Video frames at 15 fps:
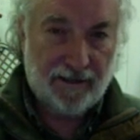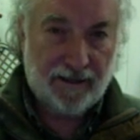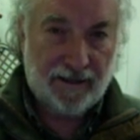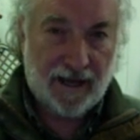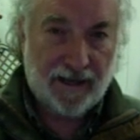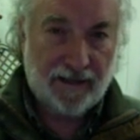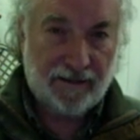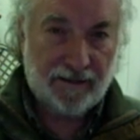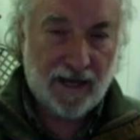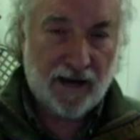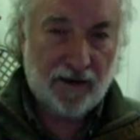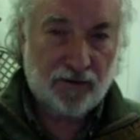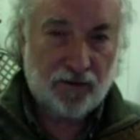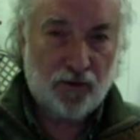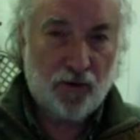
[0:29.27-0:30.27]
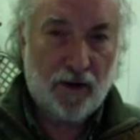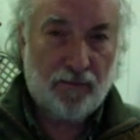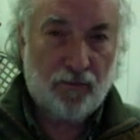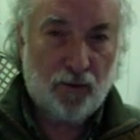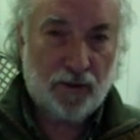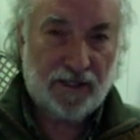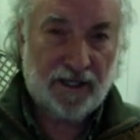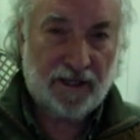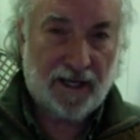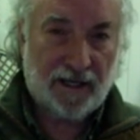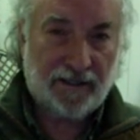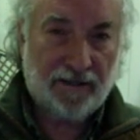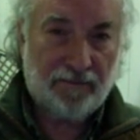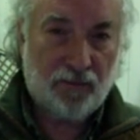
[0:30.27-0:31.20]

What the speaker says: that Donald Trump was elected